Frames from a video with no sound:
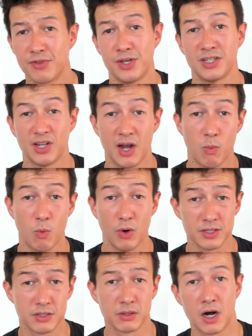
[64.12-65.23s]
of the things that I
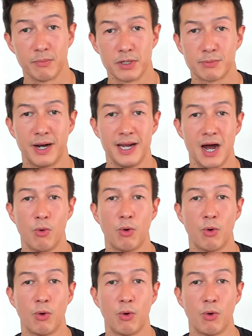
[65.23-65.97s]
wanted to accomplish by now?